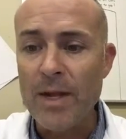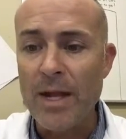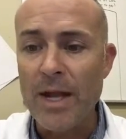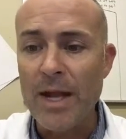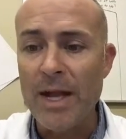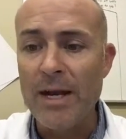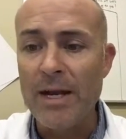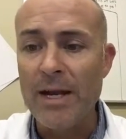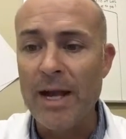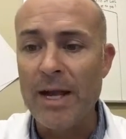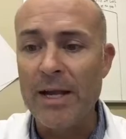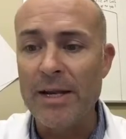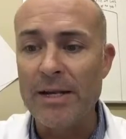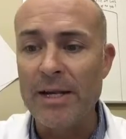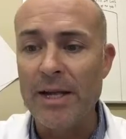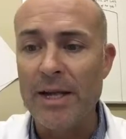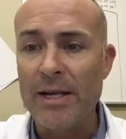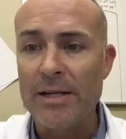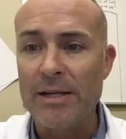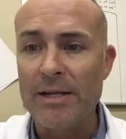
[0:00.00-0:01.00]

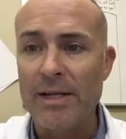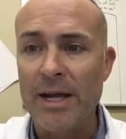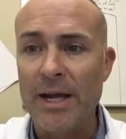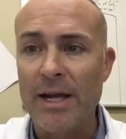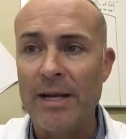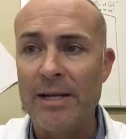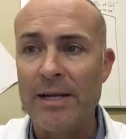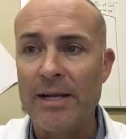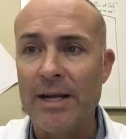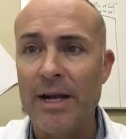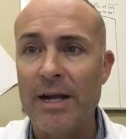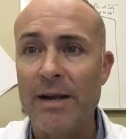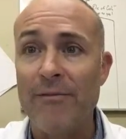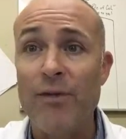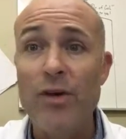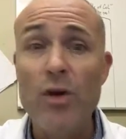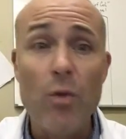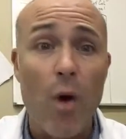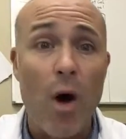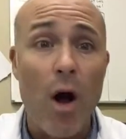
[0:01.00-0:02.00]

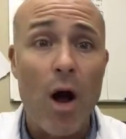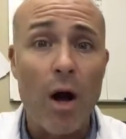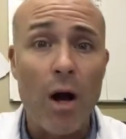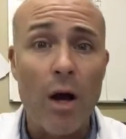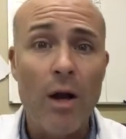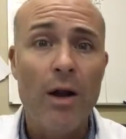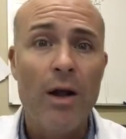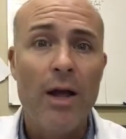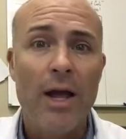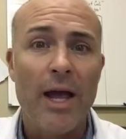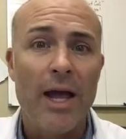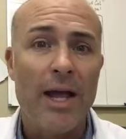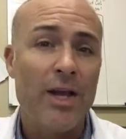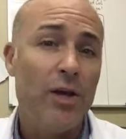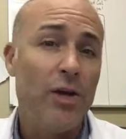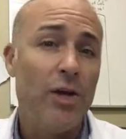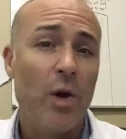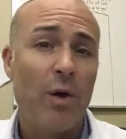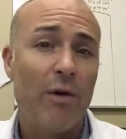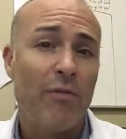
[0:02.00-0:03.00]
if you are, and
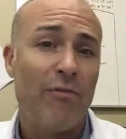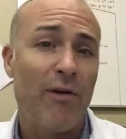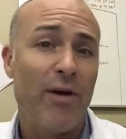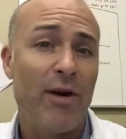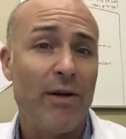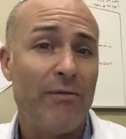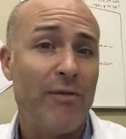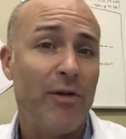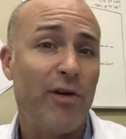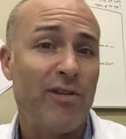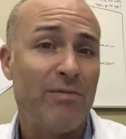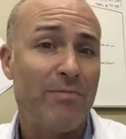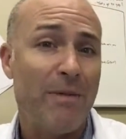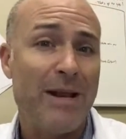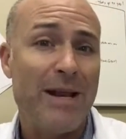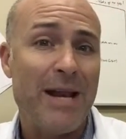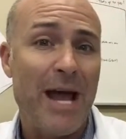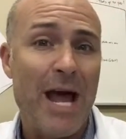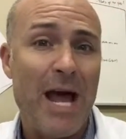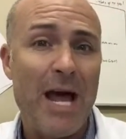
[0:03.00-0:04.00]
you know a friend of yours
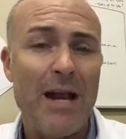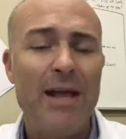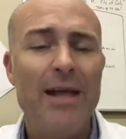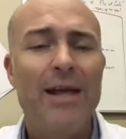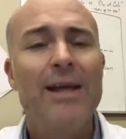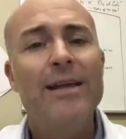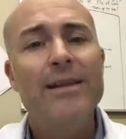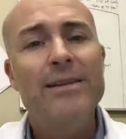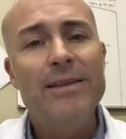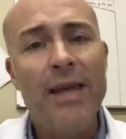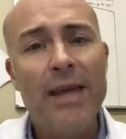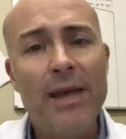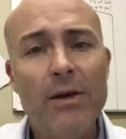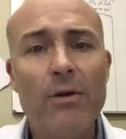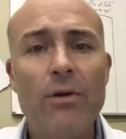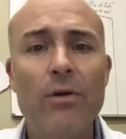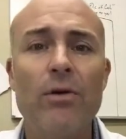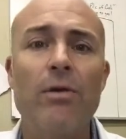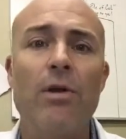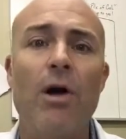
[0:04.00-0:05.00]
may not, take
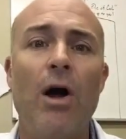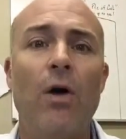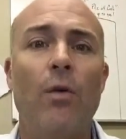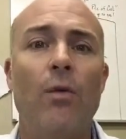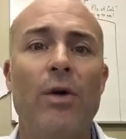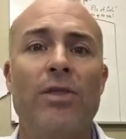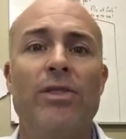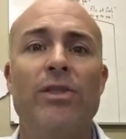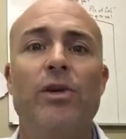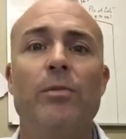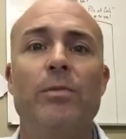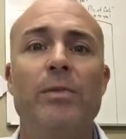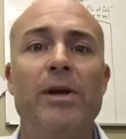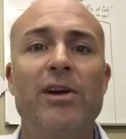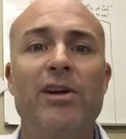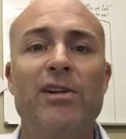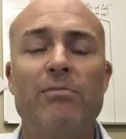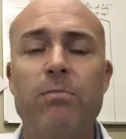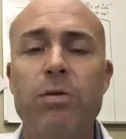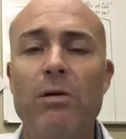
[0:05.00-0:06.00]
her along with you,
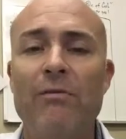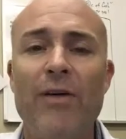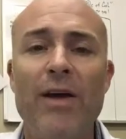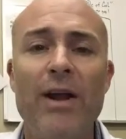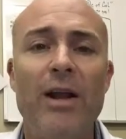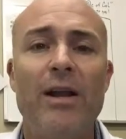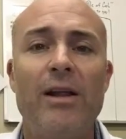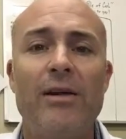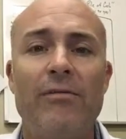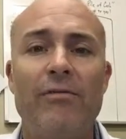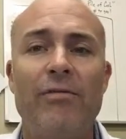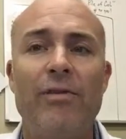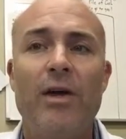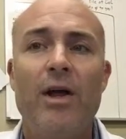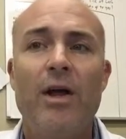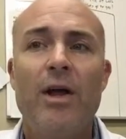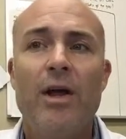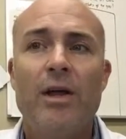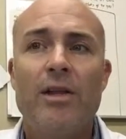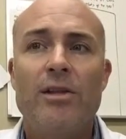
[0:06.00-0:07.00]
because preventative
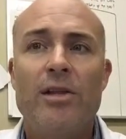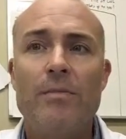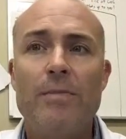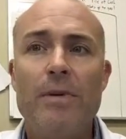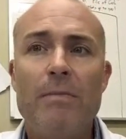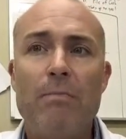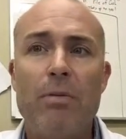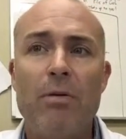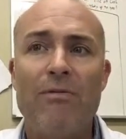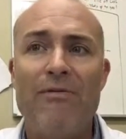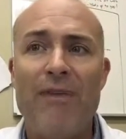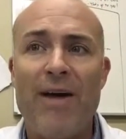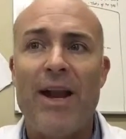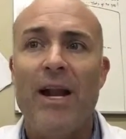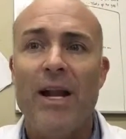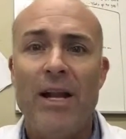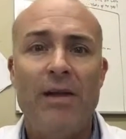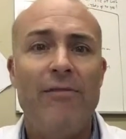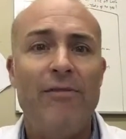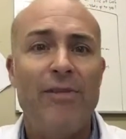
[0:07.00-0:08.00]

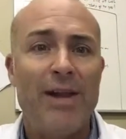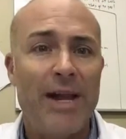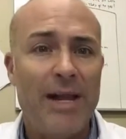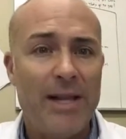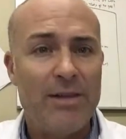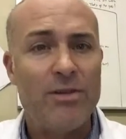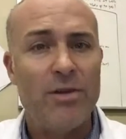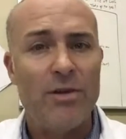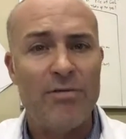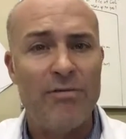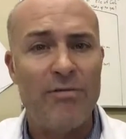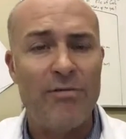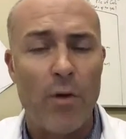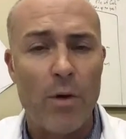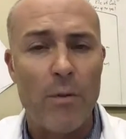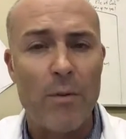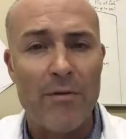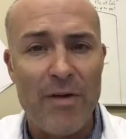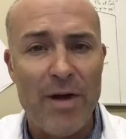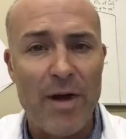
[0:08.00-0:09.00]
in any
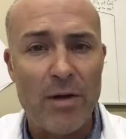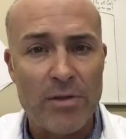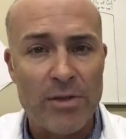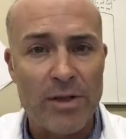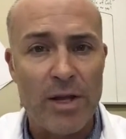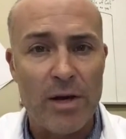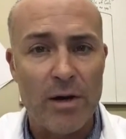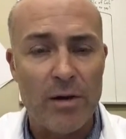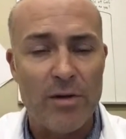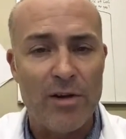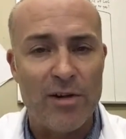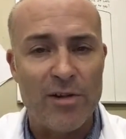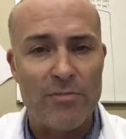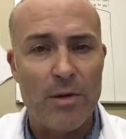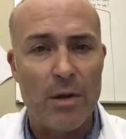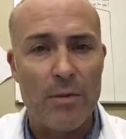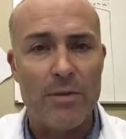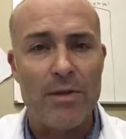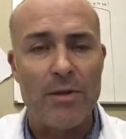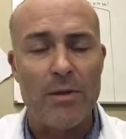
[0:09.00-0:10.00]
form of healthcare is
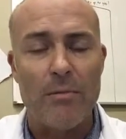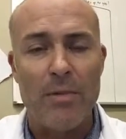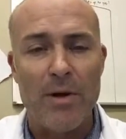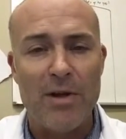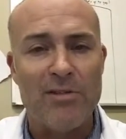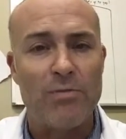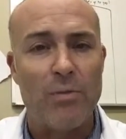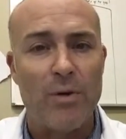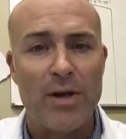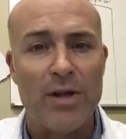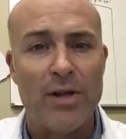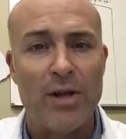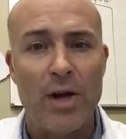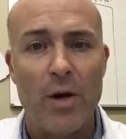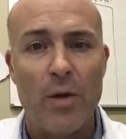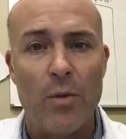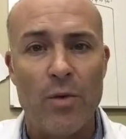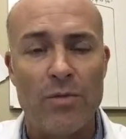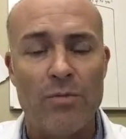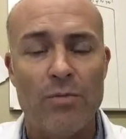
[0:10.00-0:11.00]
probably the best way to
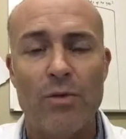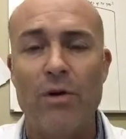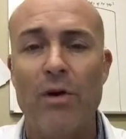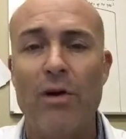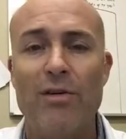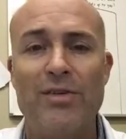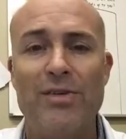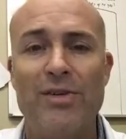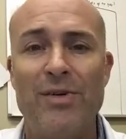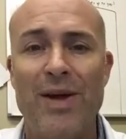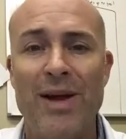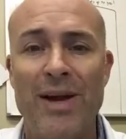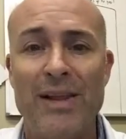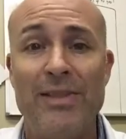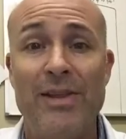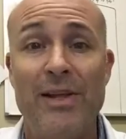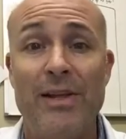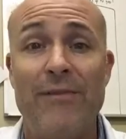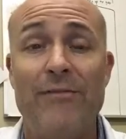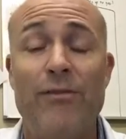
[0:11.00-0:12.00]
go with regards to
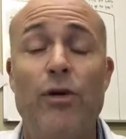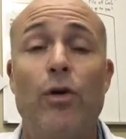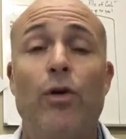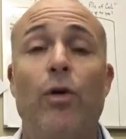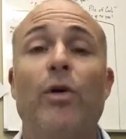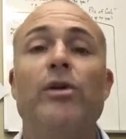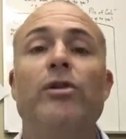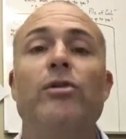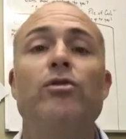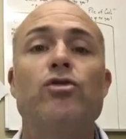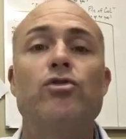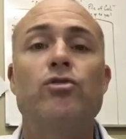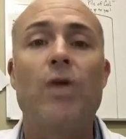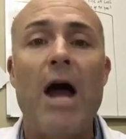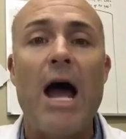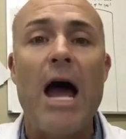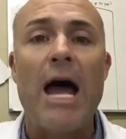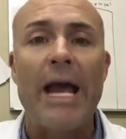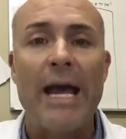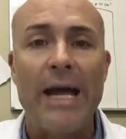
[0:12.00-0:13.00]
anything if you're going to
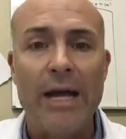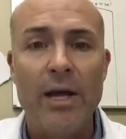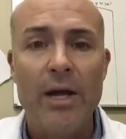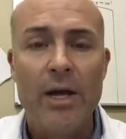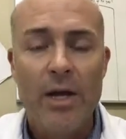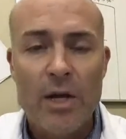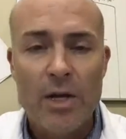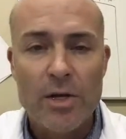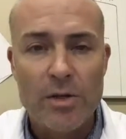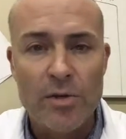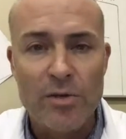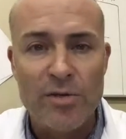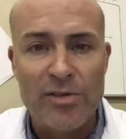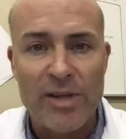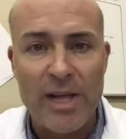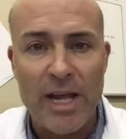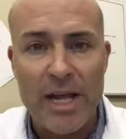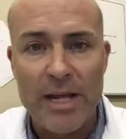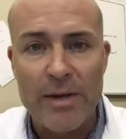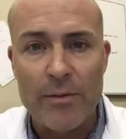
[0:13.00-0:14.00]
try to
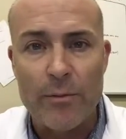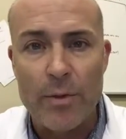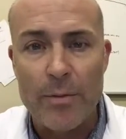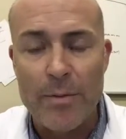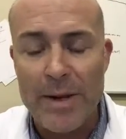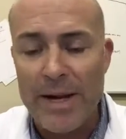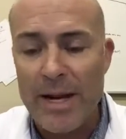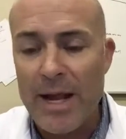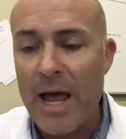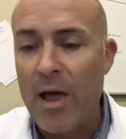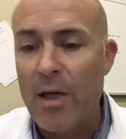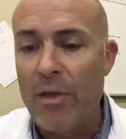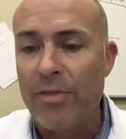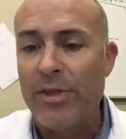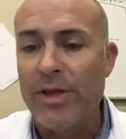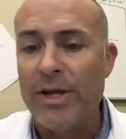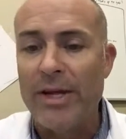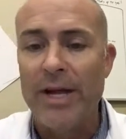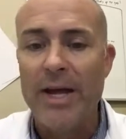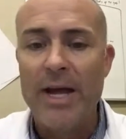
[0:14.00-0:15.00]
stay and remain
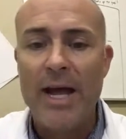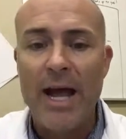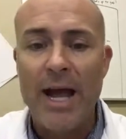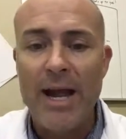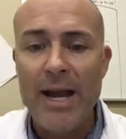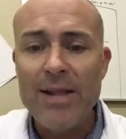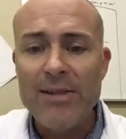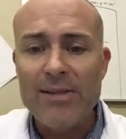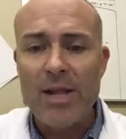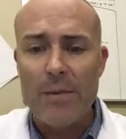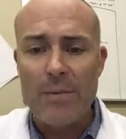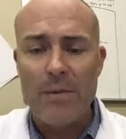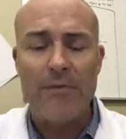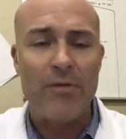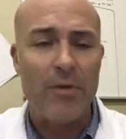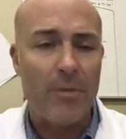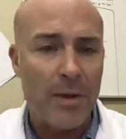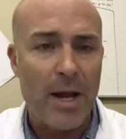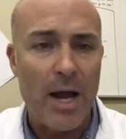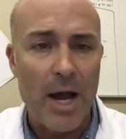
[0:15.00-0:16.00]
healthy. And that's coming
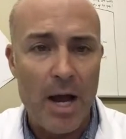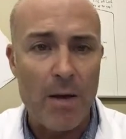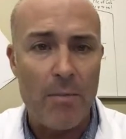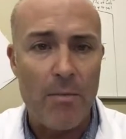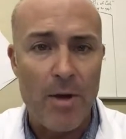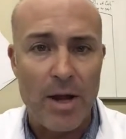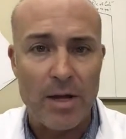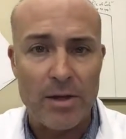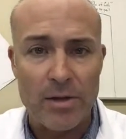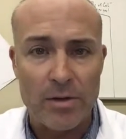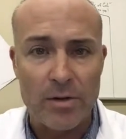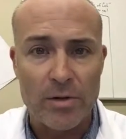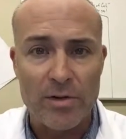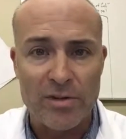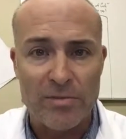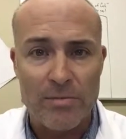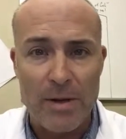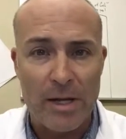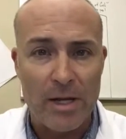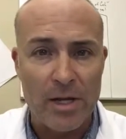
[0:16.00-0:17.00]
from a chiropractor
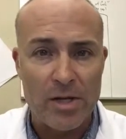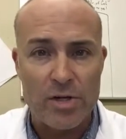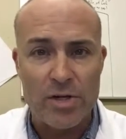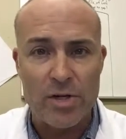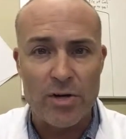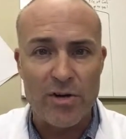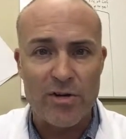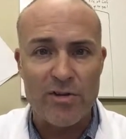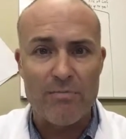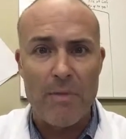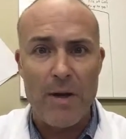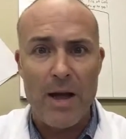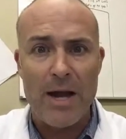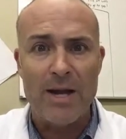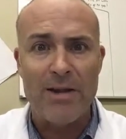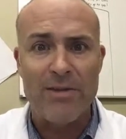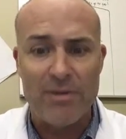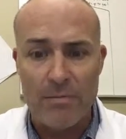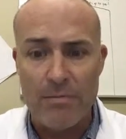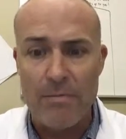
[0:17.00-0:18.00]
who's making sure your
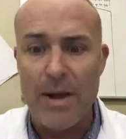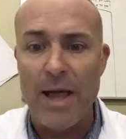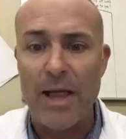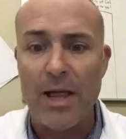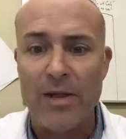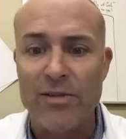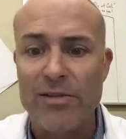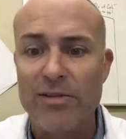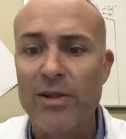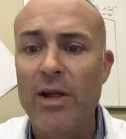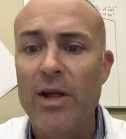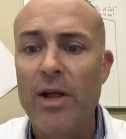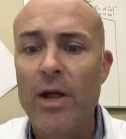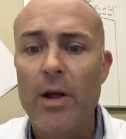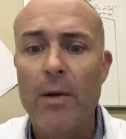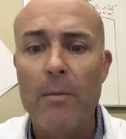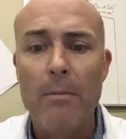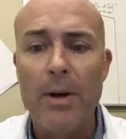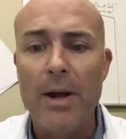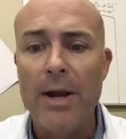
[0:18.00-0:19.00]
spine is in balance.
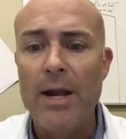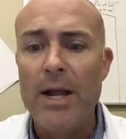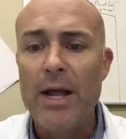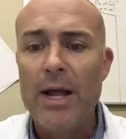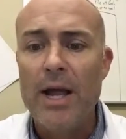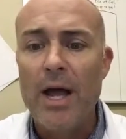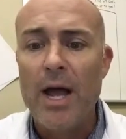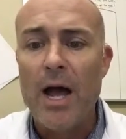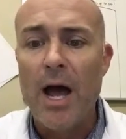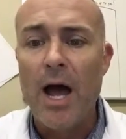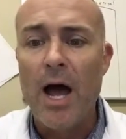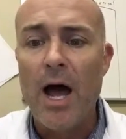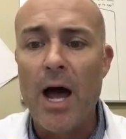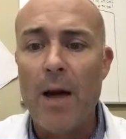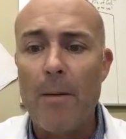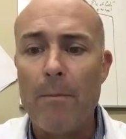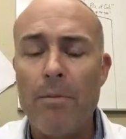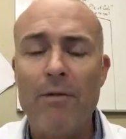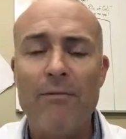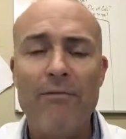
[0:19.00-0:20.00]
But
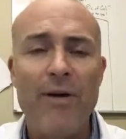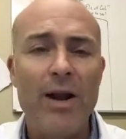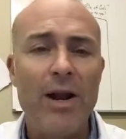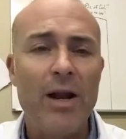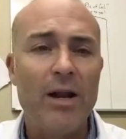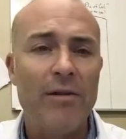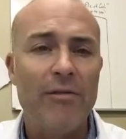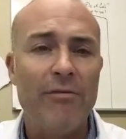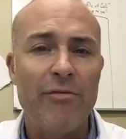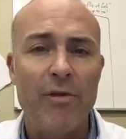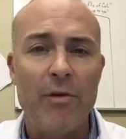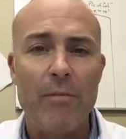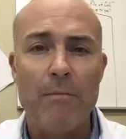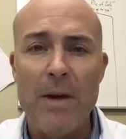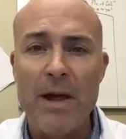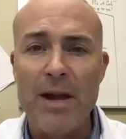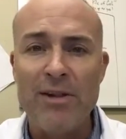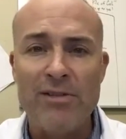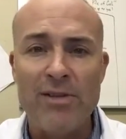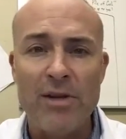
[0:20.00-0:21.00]
preventative
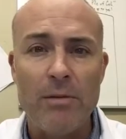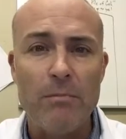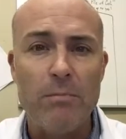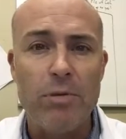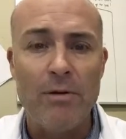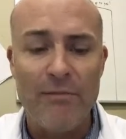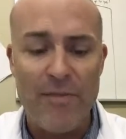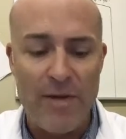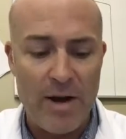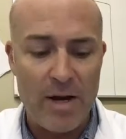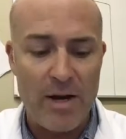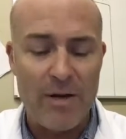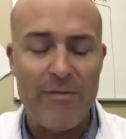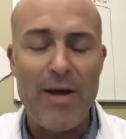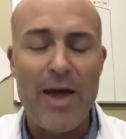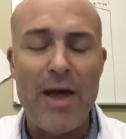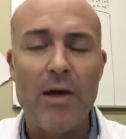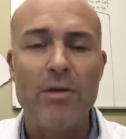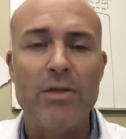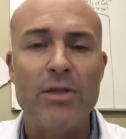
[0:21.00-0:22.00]
medicine, preventative
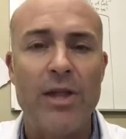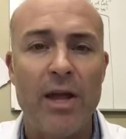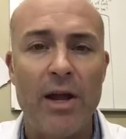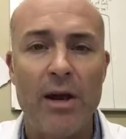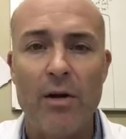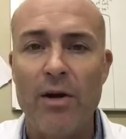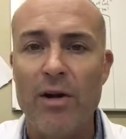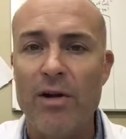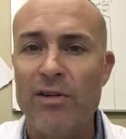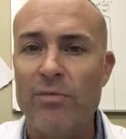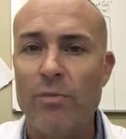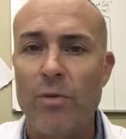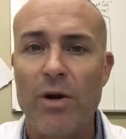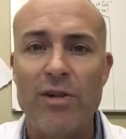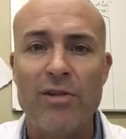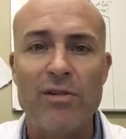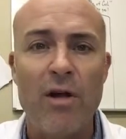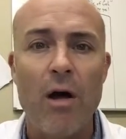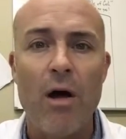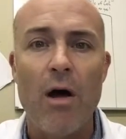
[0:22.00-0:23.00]
healthcare is what
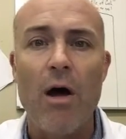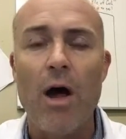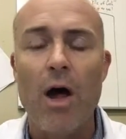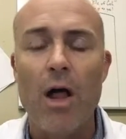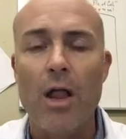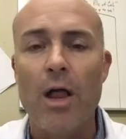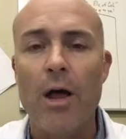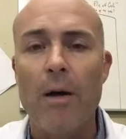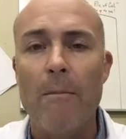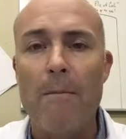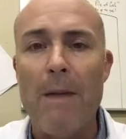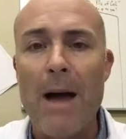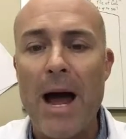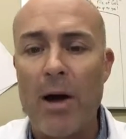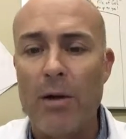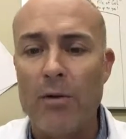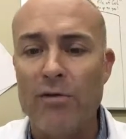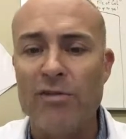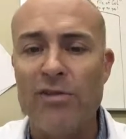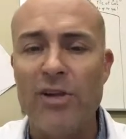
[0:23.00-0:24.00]
it's all
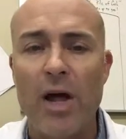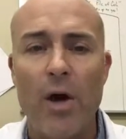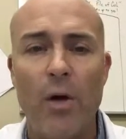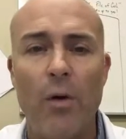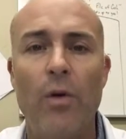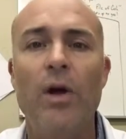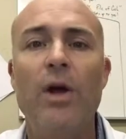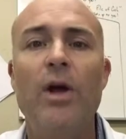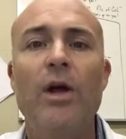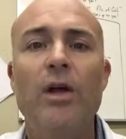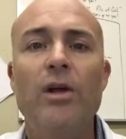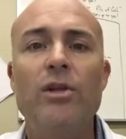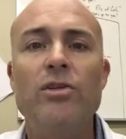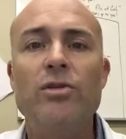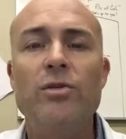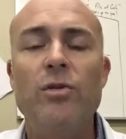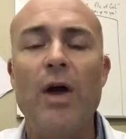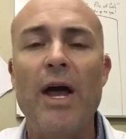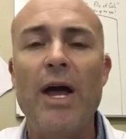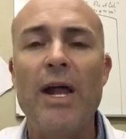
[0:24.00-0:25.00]
about. So
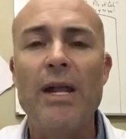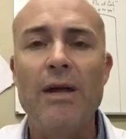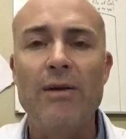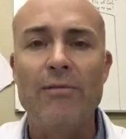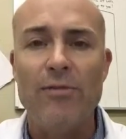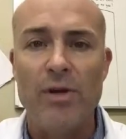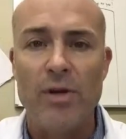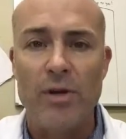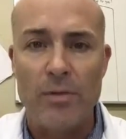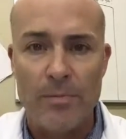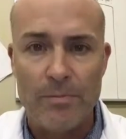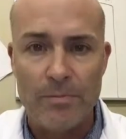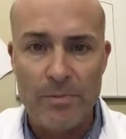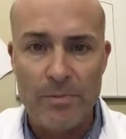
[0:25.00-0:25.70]
to any of you,